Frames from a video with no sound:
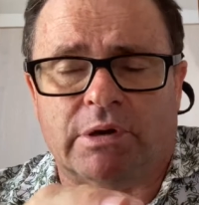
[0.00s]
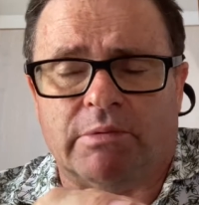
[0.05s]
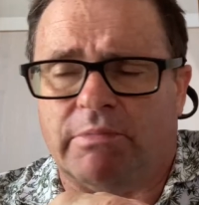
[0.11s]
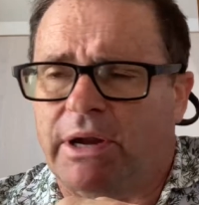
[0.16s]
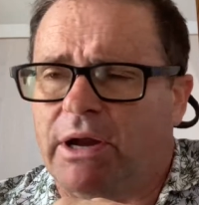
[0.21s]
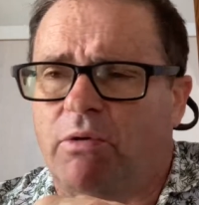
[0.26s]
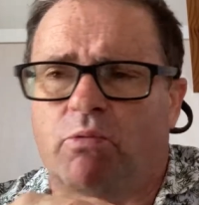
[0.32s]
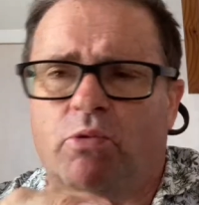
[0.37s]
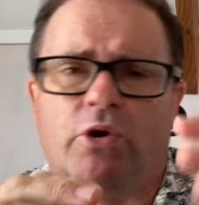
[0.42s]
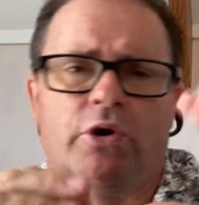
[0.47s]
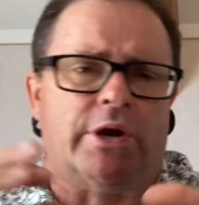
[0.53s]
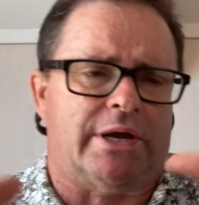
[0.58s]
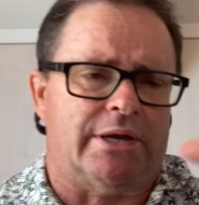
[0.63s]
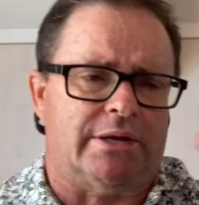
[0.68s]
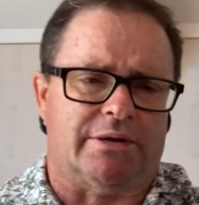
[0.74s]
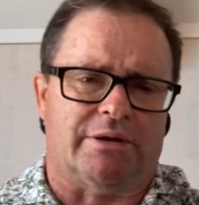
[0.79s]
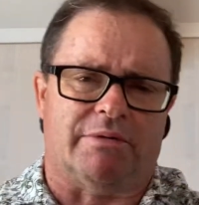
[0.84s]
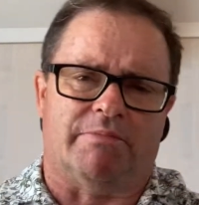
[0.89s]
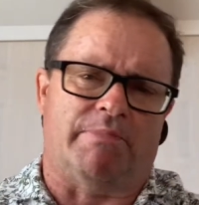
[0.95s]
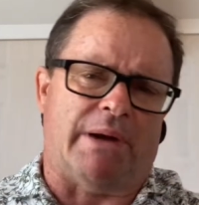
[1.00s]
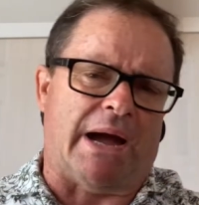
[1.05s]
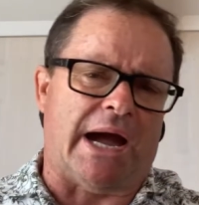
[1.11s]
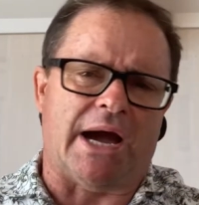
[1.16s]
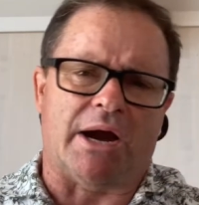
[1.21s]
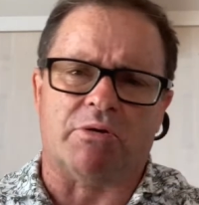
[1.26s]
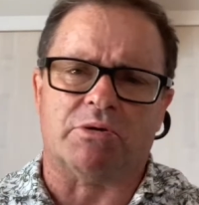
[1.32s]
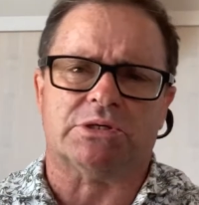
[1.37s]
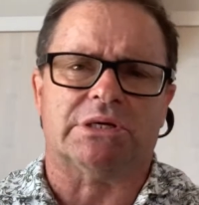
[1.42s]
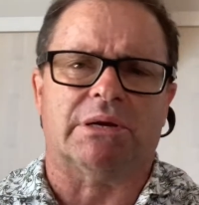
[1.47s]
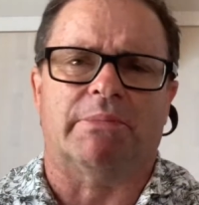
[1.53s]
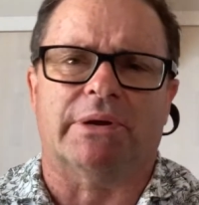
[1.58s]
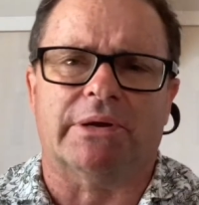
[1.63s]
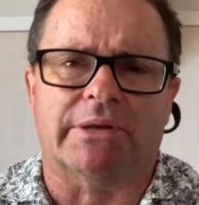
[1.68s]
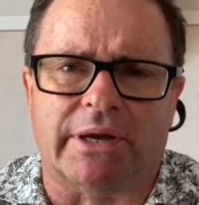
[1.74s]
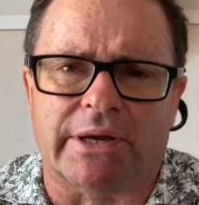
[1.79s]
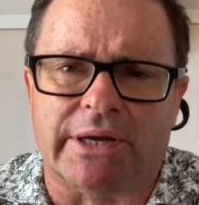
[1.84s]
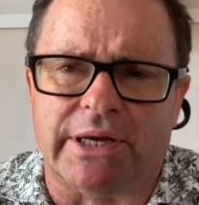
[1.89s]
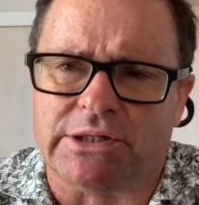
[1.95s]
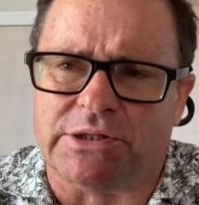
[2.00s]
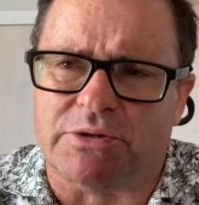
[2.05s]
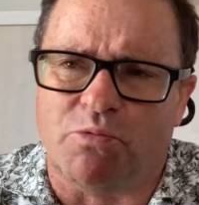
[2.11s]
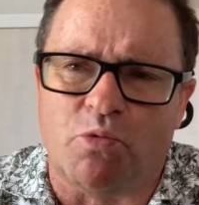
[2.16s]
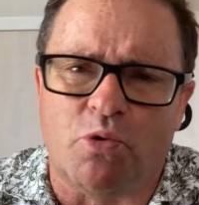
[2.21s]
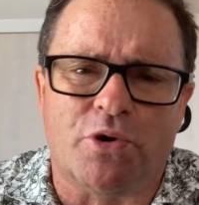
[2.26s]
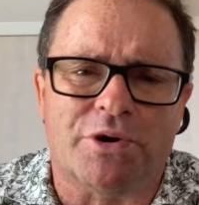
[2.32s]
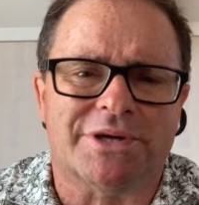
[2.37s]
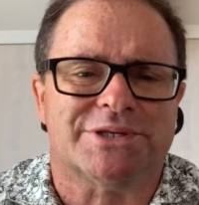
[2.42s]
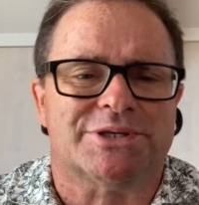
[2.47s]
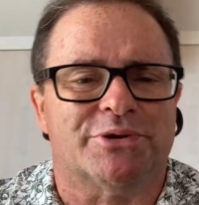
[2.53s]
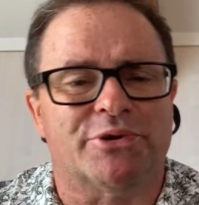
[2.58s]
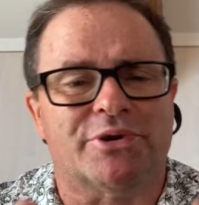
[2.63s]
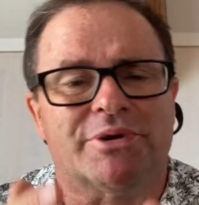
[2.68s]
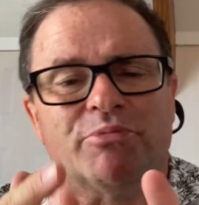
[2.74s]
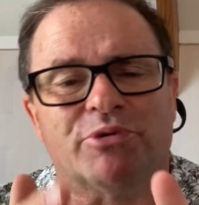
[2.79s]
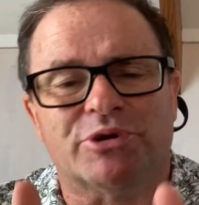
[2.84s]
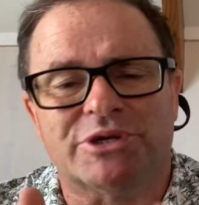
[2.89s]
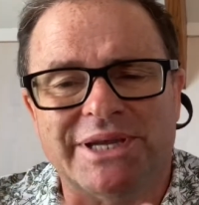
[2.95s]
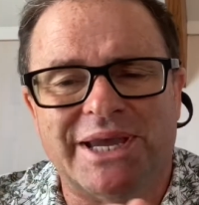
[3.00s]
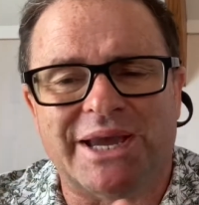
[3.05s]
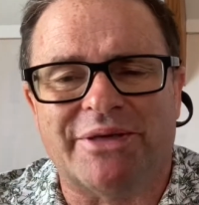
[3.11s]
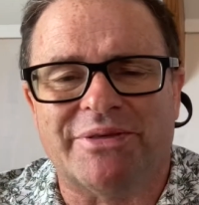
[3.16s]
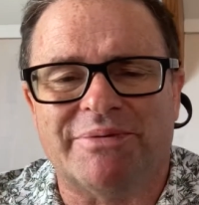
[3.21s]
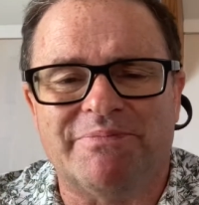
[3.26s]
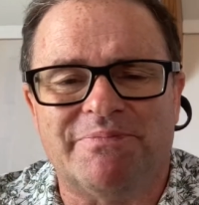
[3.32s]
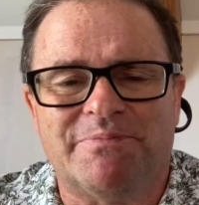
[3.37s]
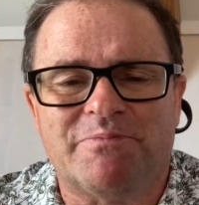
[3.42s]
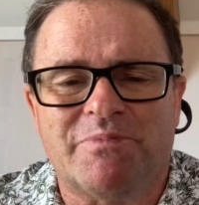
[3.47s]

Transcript: out working at a bar or something and they get some water, so you can protect them.